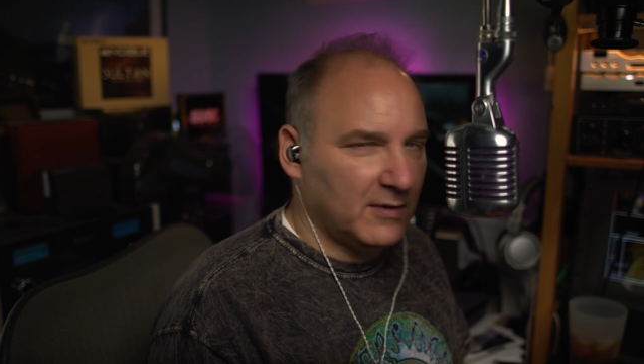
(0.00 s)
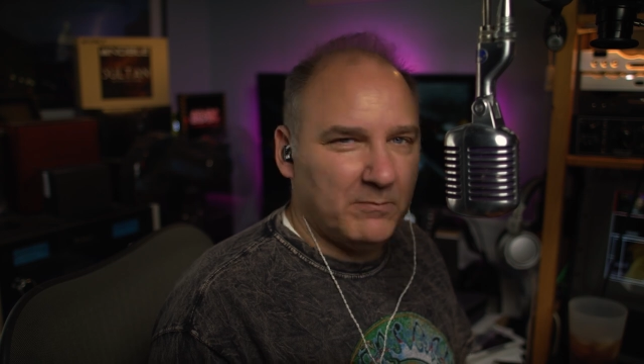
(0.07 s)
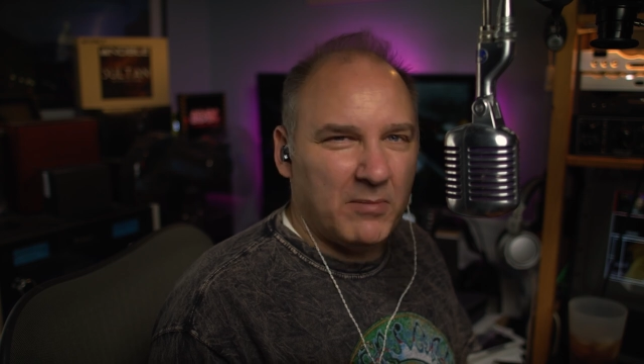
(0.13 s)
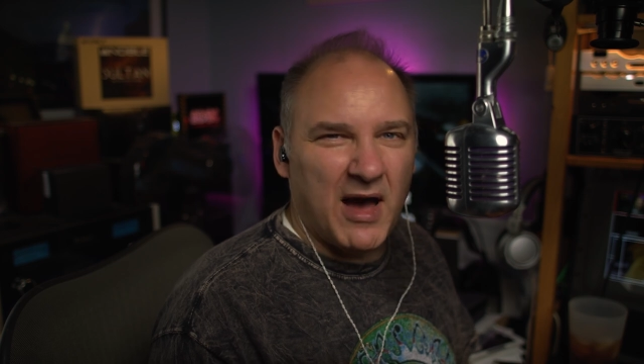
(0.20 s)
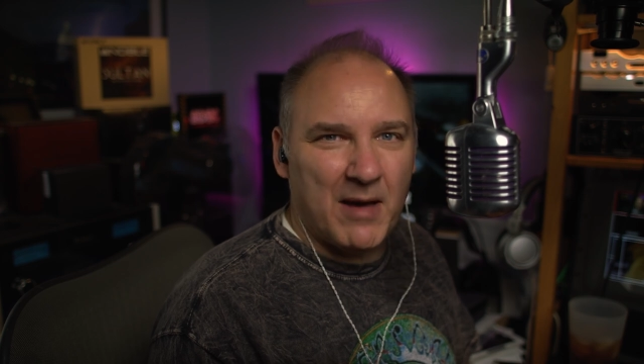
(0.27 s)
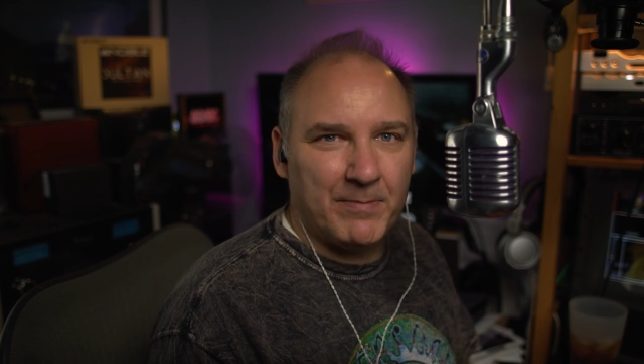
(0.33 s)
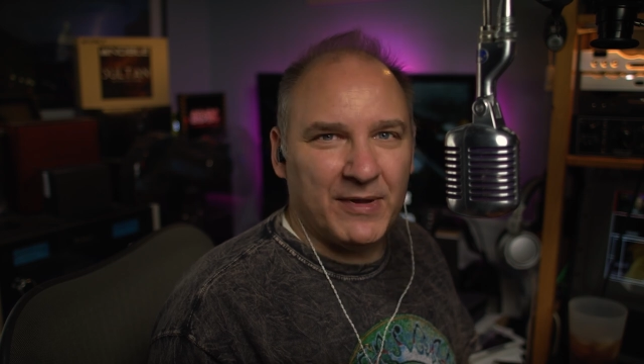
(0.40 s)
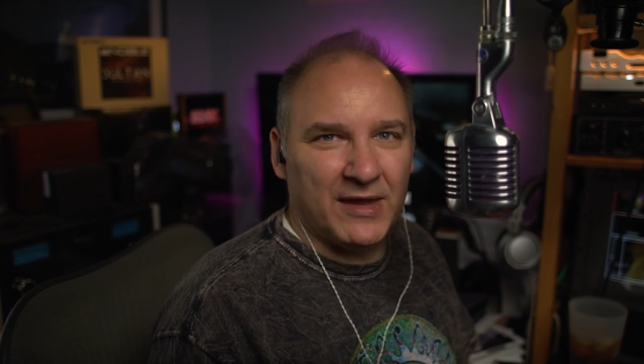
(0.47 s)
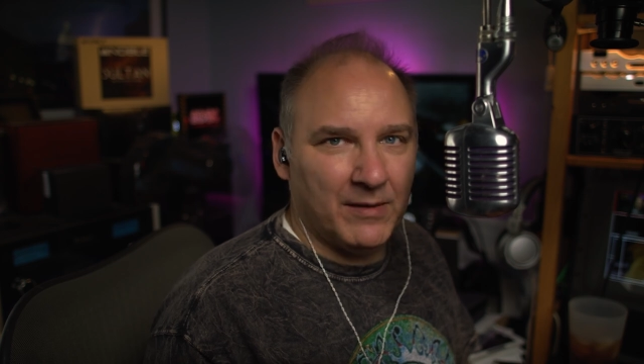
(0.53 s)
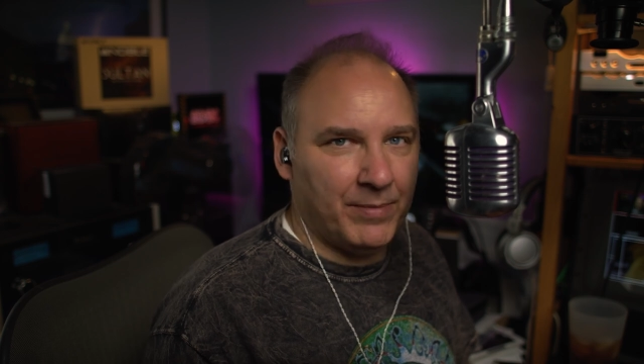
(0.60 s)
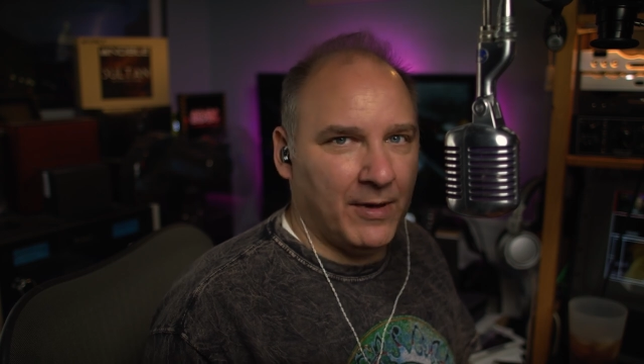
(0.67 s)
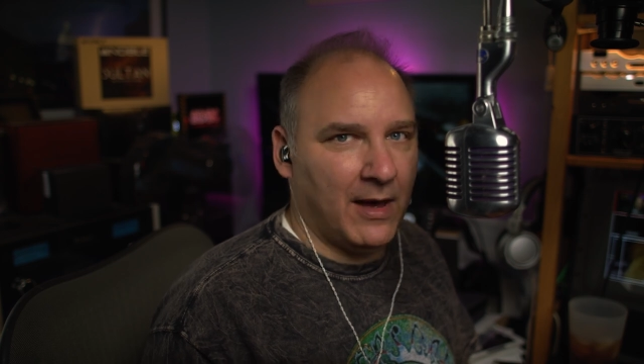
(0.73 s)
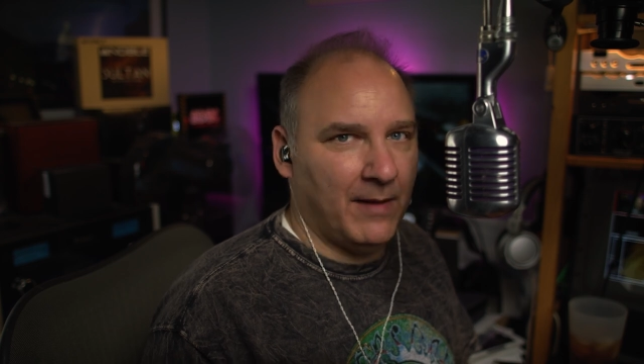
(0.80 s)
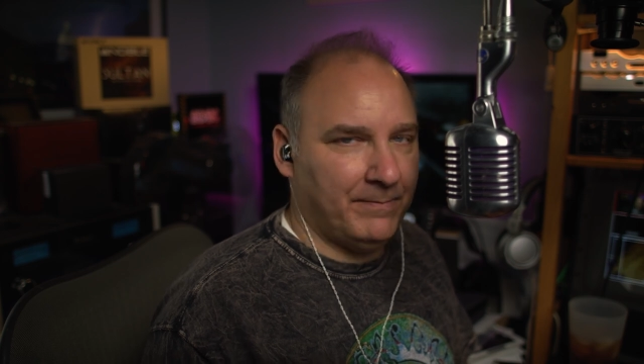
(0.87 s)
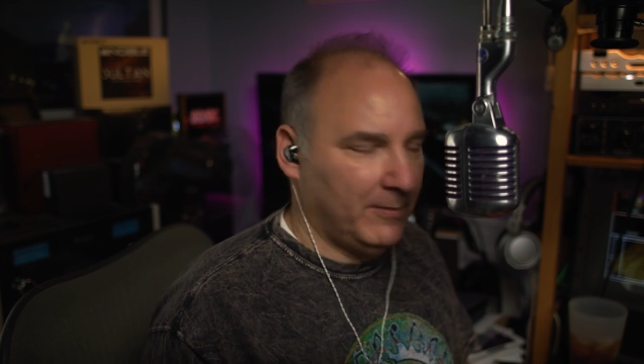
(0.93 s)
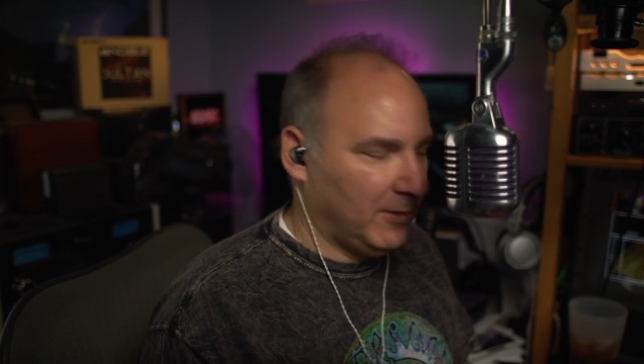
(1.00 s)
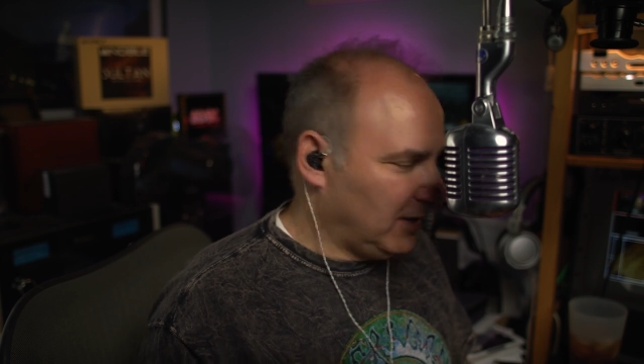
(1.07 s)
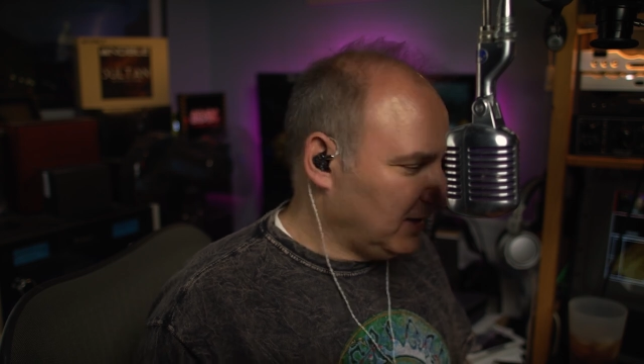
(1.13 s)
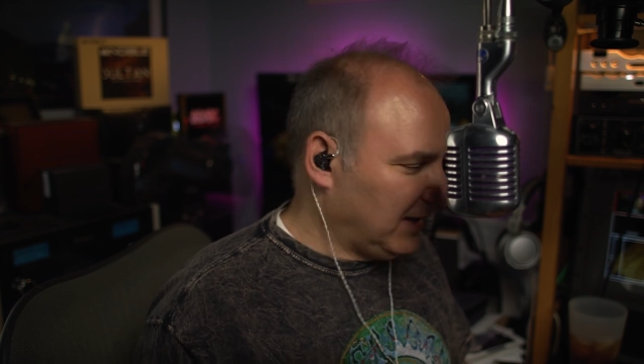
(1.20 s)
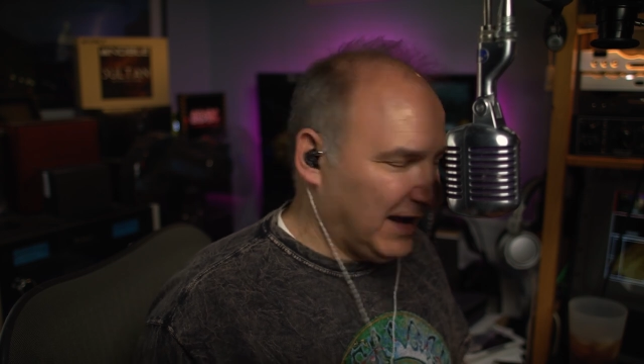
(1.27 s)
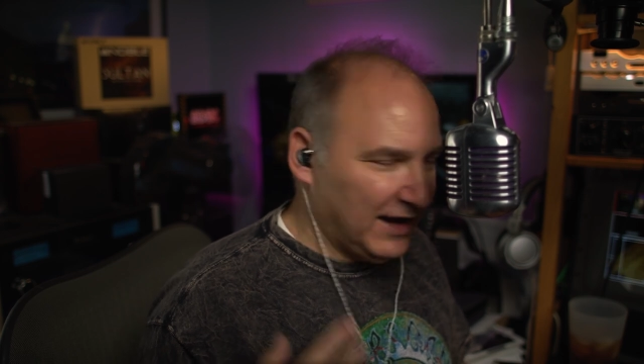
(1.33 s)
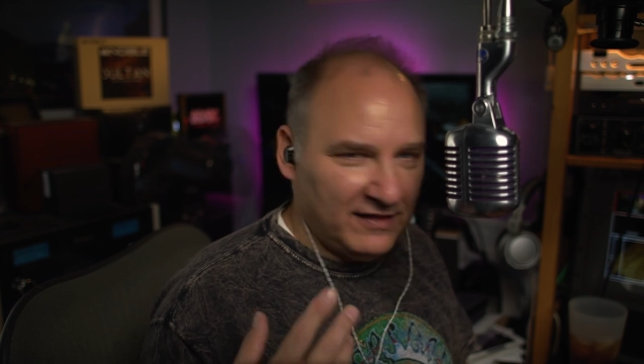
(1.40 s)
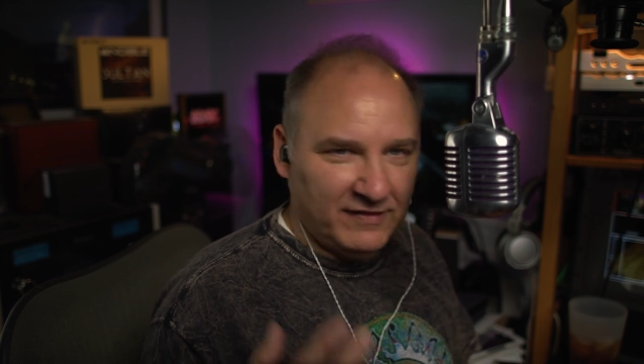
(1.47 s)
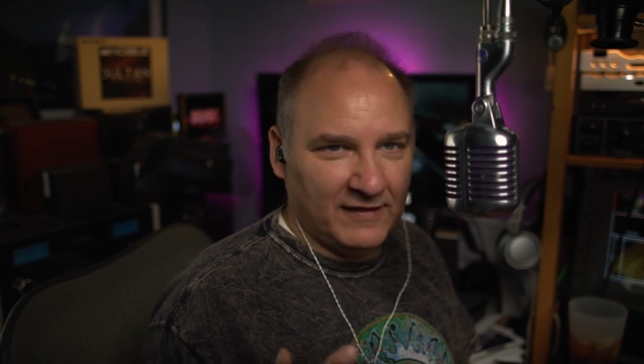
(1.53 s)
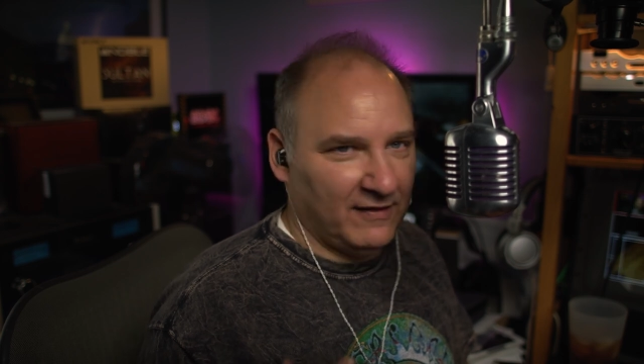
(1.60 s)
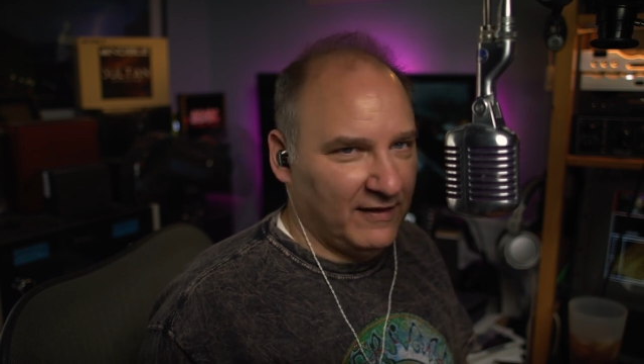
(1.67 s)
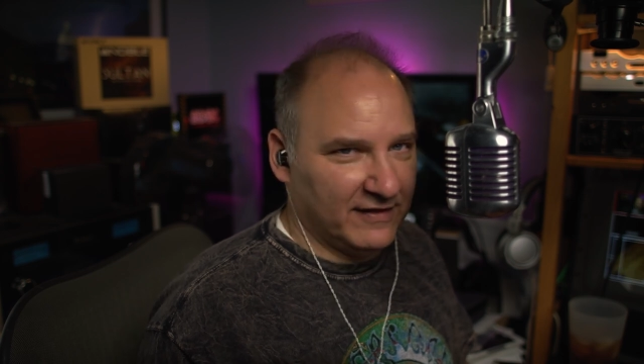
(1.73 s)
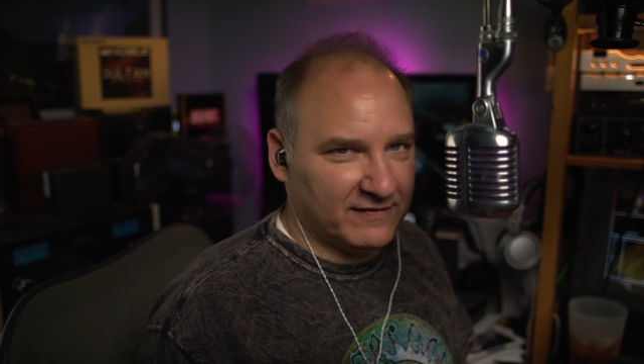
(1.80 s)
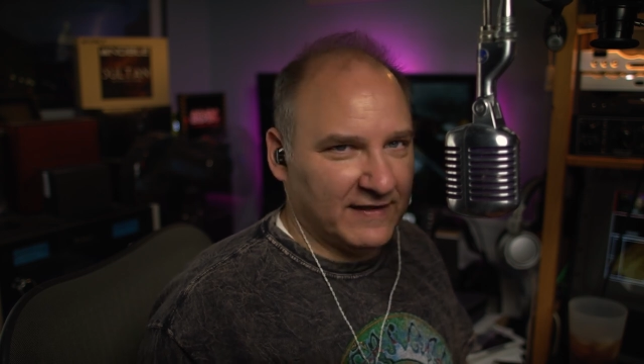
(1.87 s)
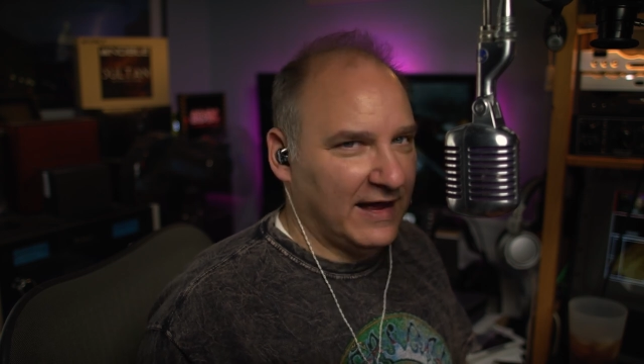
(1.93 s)
Pop, hip hop, anything
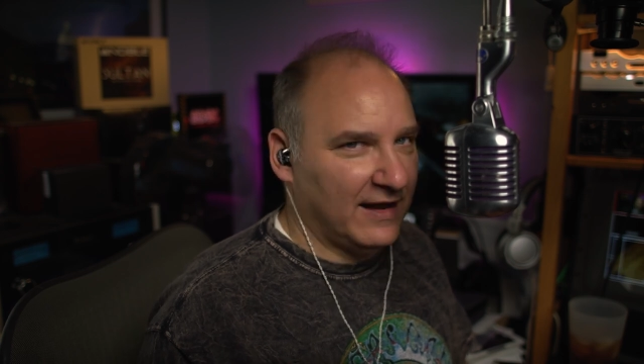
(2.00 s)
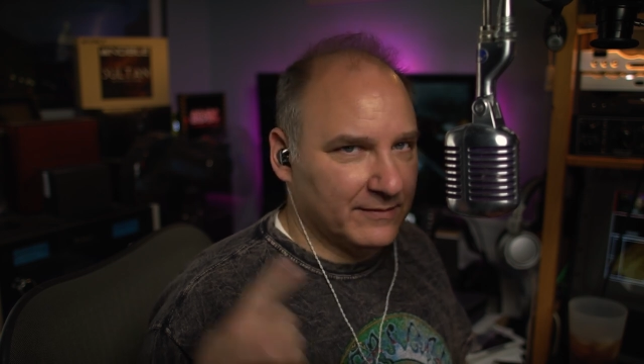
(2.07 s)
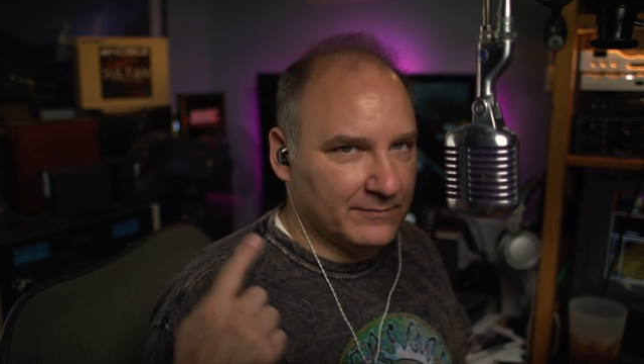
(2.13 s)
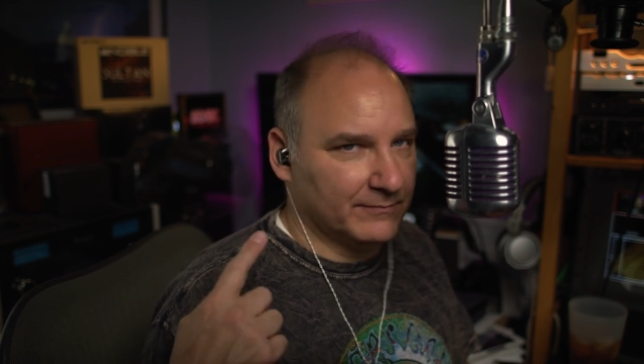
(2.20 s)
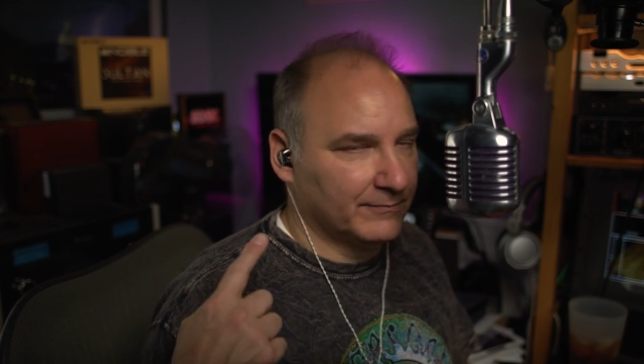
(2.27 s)
like that.